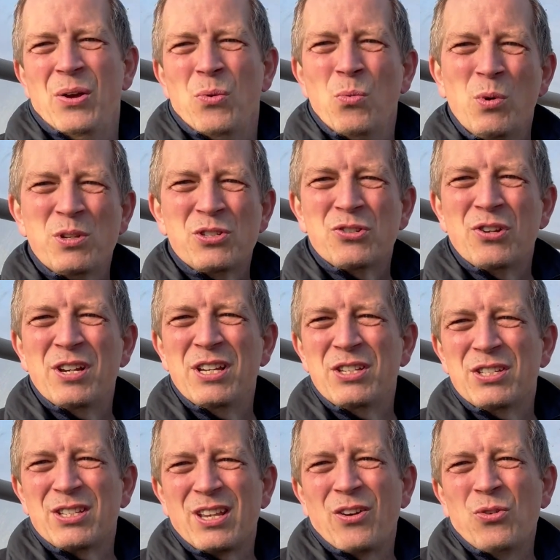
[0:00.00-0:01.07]
Winter
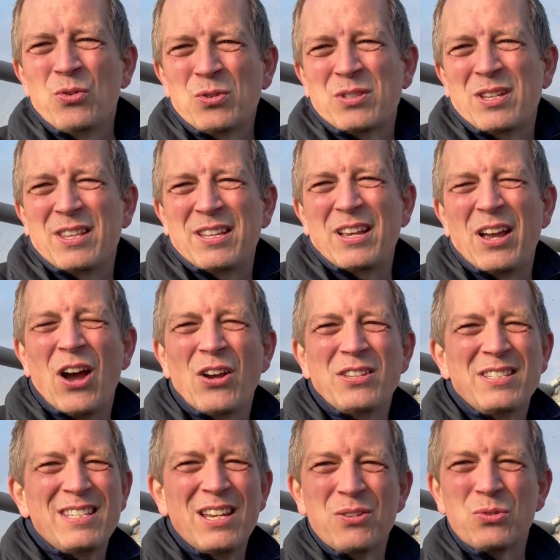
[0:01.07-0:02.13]
is also the
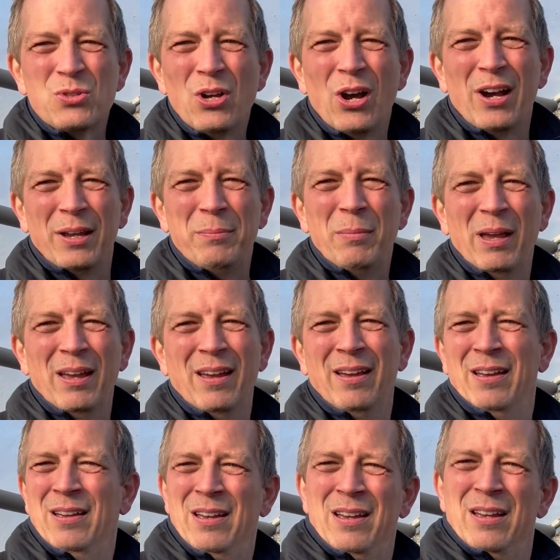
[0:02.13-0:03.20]
ideal time
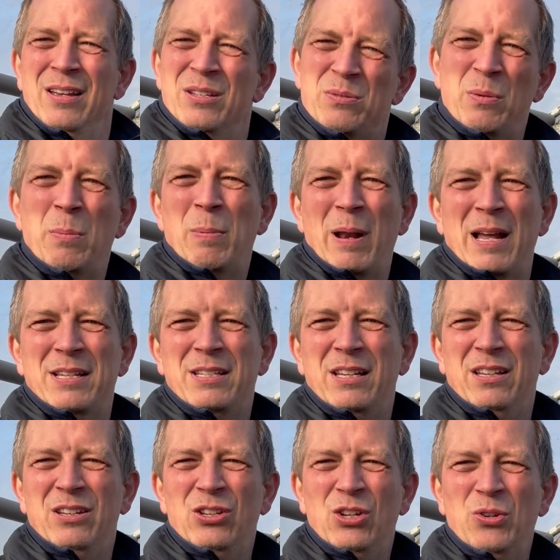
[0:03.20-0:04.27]
to be
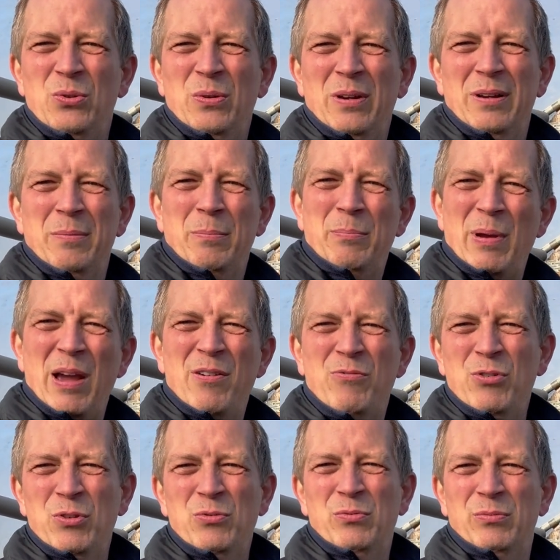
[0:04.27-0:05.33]
planting new bare
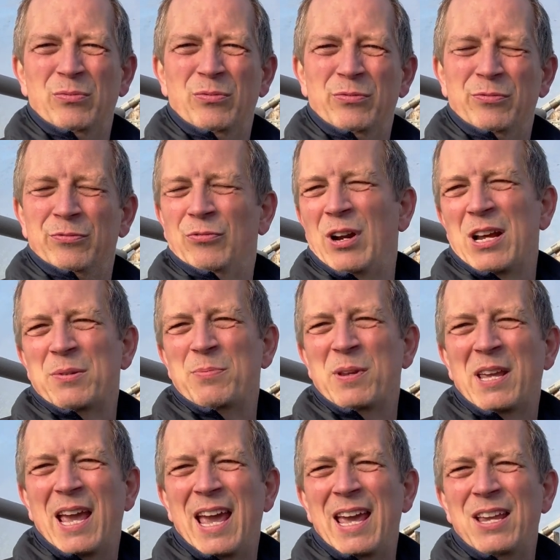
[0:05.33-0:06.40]
root raspberry
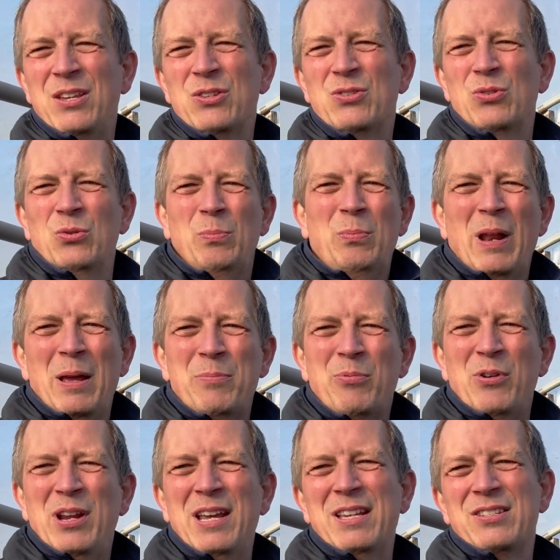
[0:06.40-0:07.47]
canes or
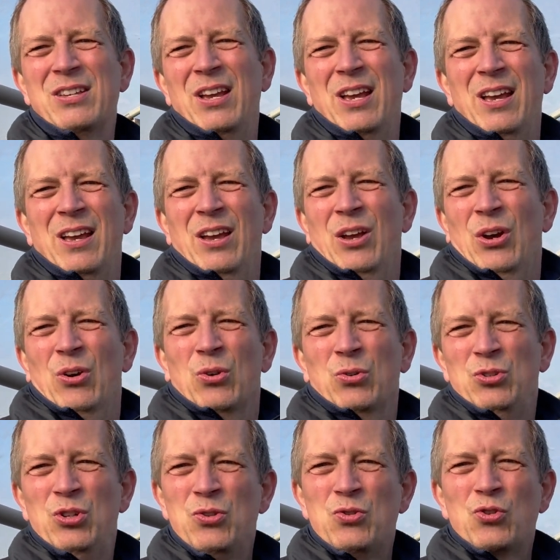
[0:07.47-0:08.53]
blackberries or
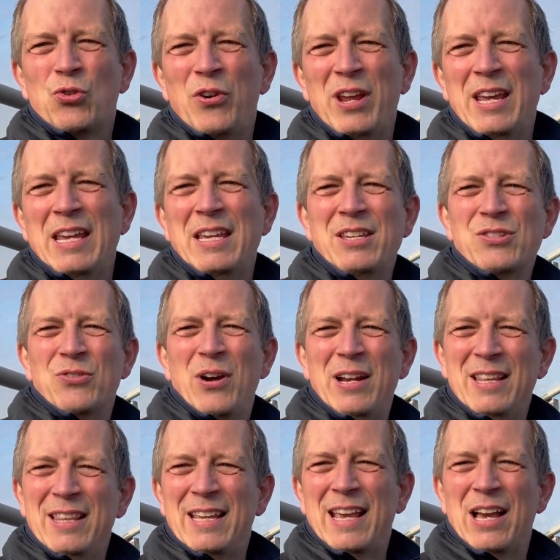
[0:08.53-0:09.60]
new trees or
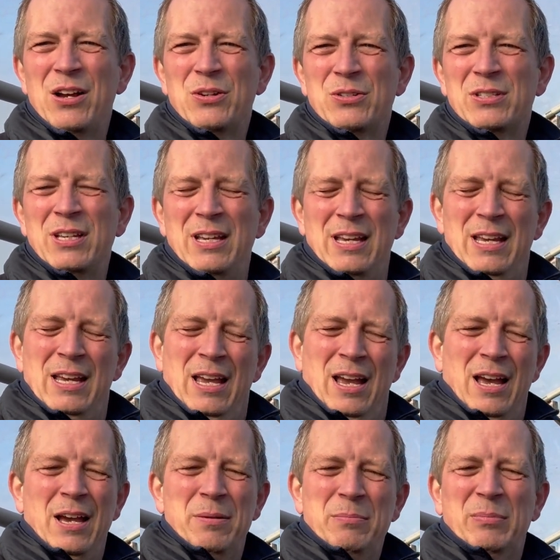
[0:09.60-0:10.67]
anything else.
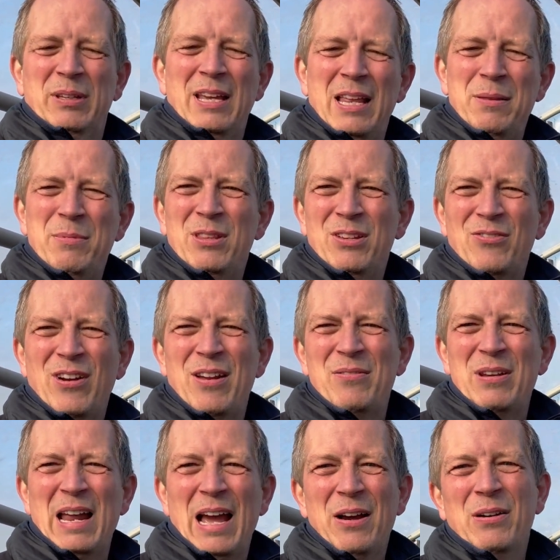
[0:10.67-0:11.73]
Get them in the
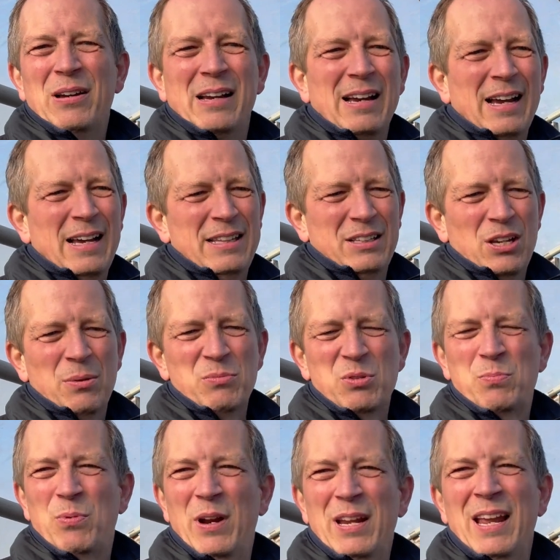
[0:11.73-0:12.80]
ground now, and come
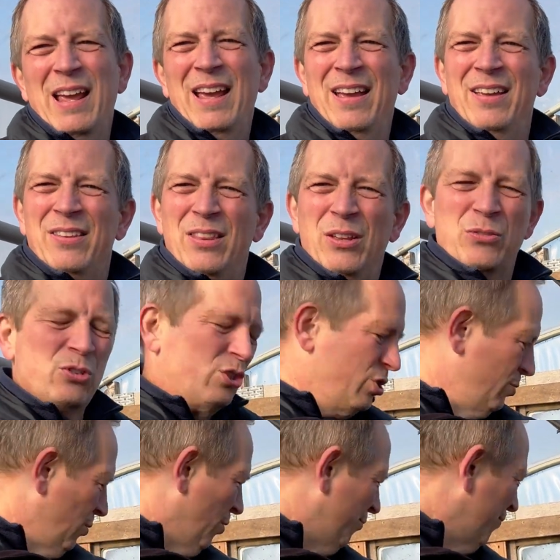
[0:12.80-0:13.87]
spring they'll
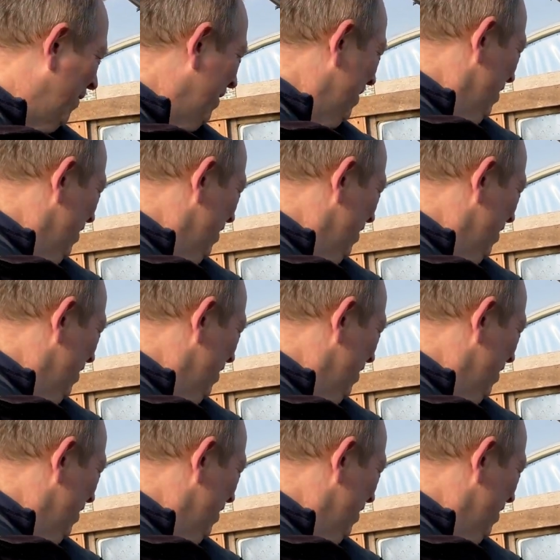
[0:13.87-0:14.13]
shoot off.